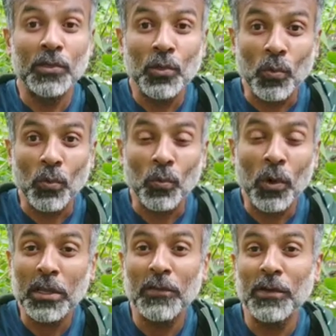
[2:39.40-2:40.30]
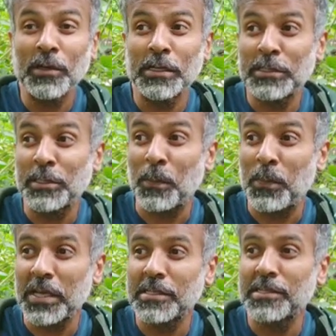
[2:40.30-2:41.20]
So whatever is the
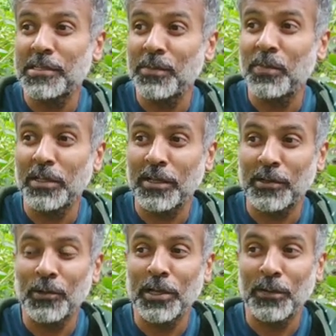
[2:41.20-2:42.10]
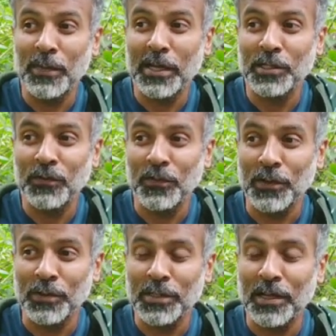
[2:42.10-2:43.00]
best symbol that you can imagine
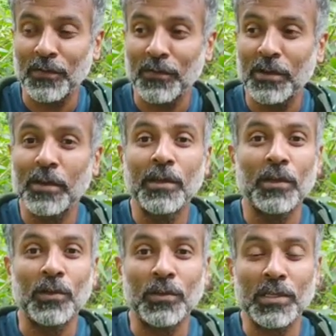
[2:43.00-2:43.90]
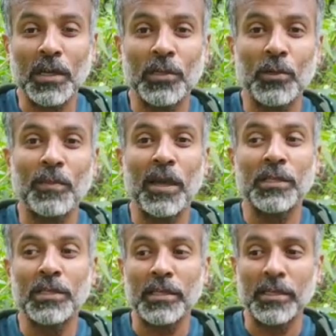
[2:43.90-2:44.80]
for yourself, you start to
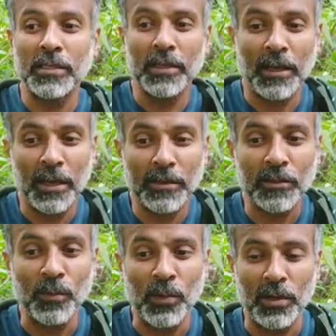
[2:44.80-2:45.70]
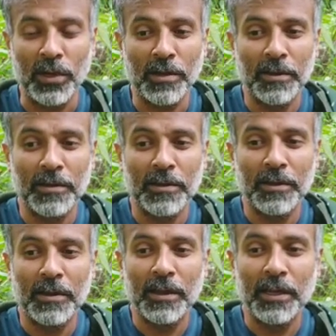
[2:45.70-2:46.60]
imagine it at the Mula
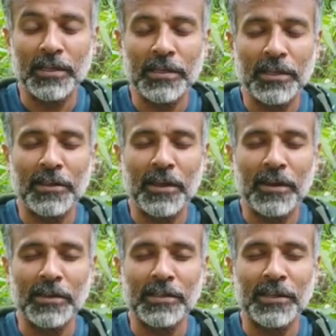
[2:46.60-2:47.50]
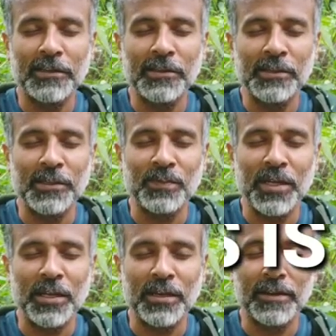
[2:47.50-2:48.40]
and sit there and say, this is
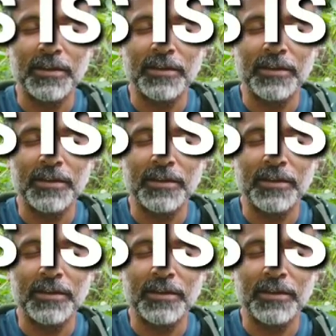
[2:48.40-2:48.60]
me,